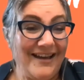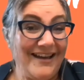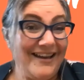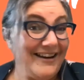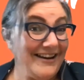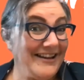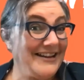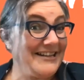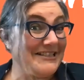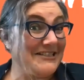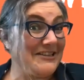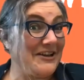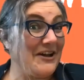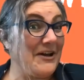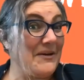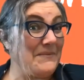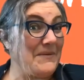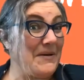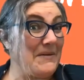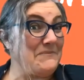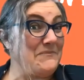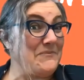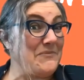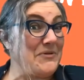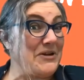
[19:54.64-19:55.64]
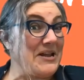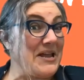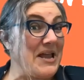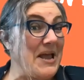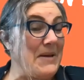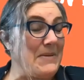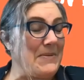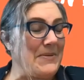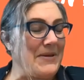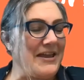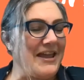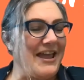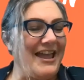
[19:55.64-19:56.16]
least I'm pretty
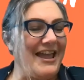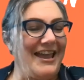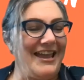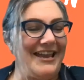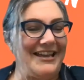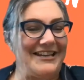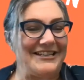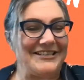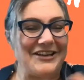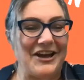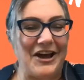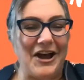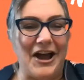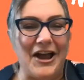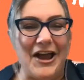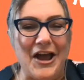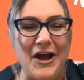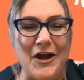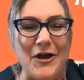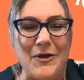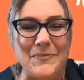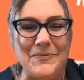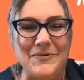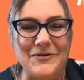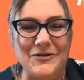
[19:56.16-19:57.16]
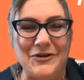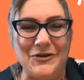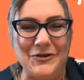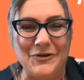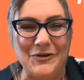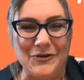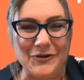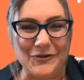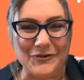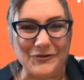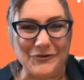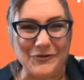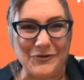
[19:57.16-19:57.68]
happy, and I hope you
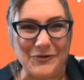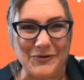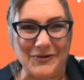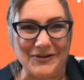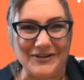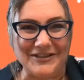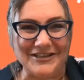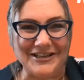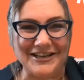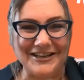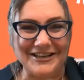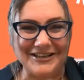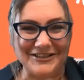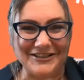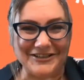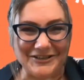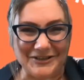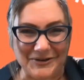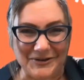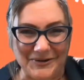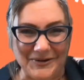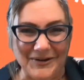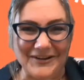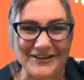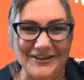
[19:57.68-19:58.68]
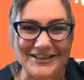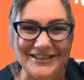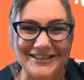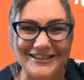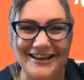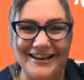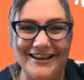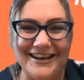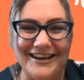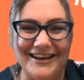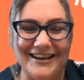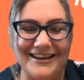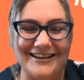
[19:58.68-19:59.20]
look forward to
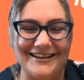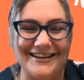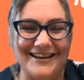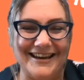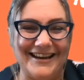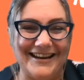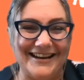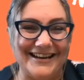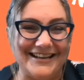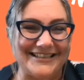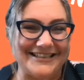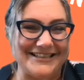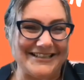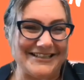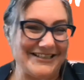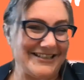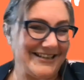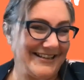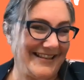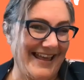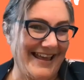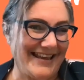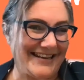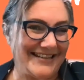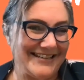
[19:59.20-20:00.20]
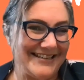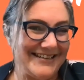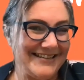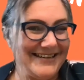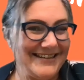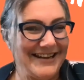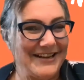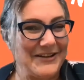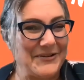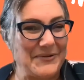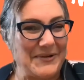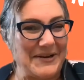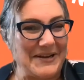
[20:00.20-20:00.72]
signing in and listen to Nat
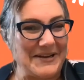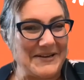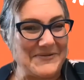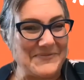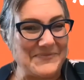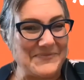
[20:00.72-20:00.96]
next week.